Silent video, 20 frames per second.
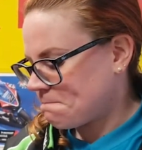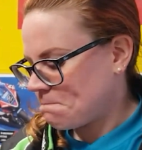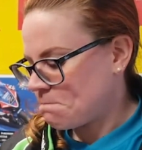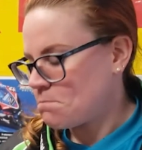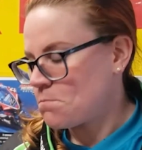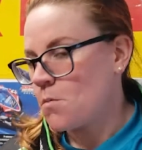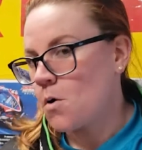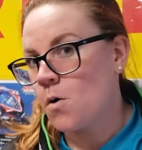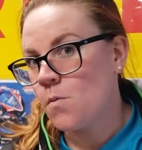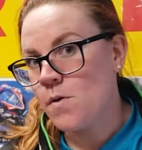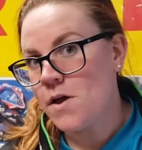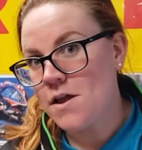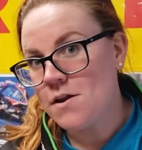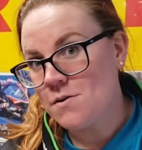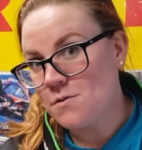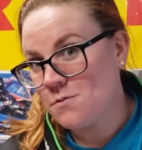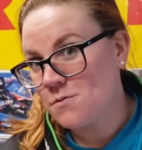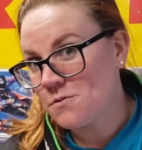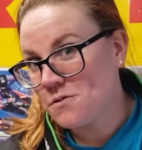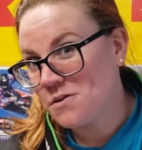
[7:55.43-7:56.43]
moment
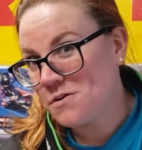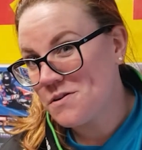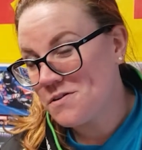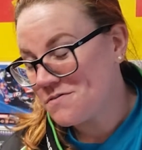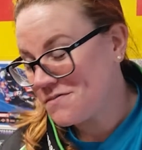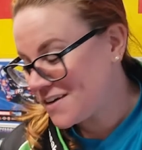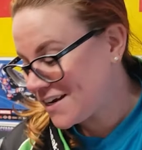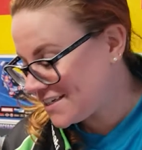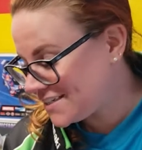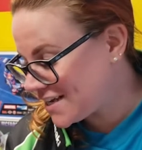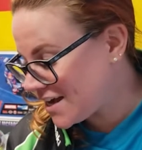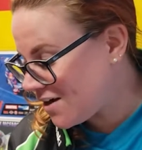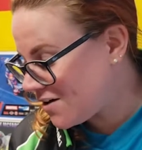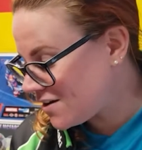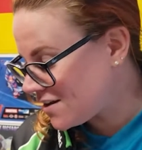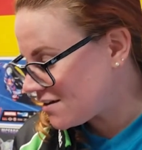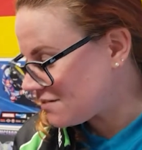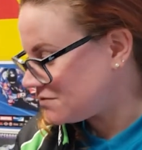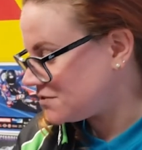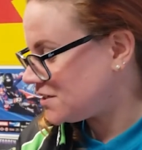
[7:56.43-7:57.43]
where we find out
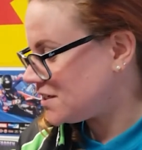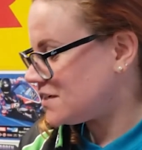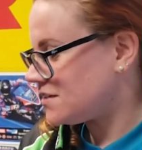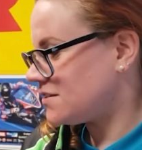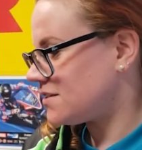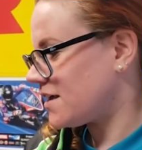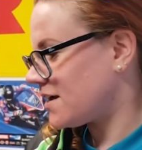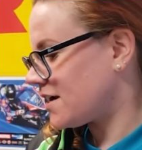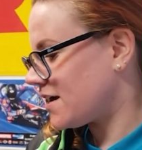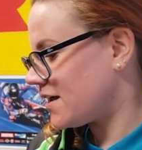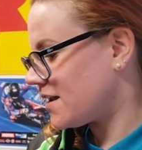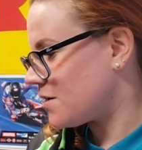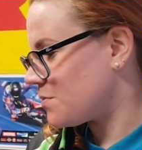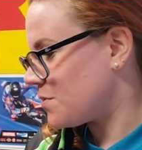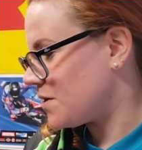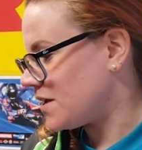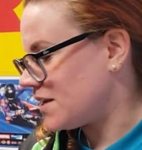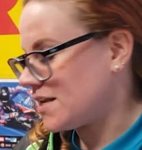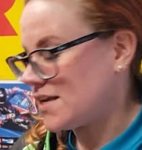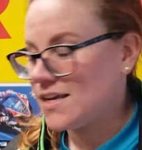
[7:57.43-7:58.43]
if she's gonna
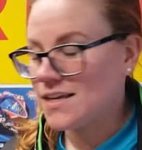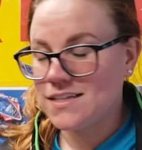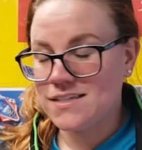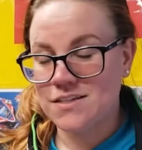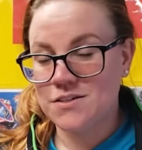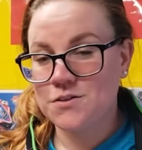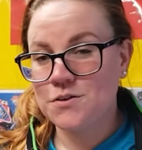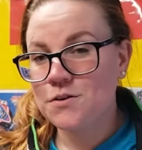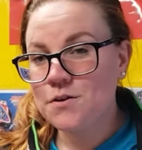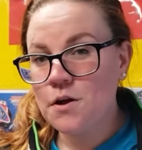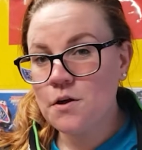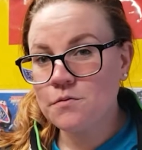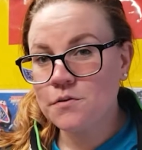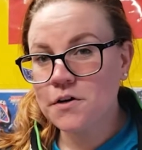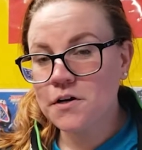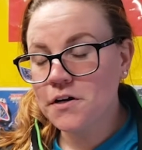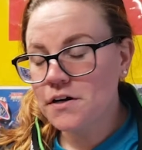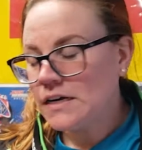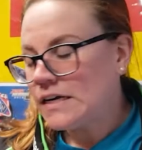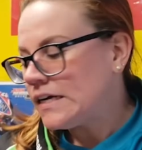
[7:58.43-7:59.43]
be an easy
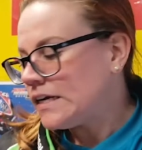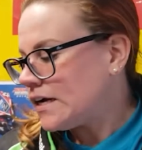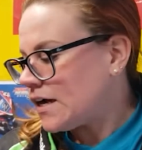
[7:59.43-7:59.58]
turnover,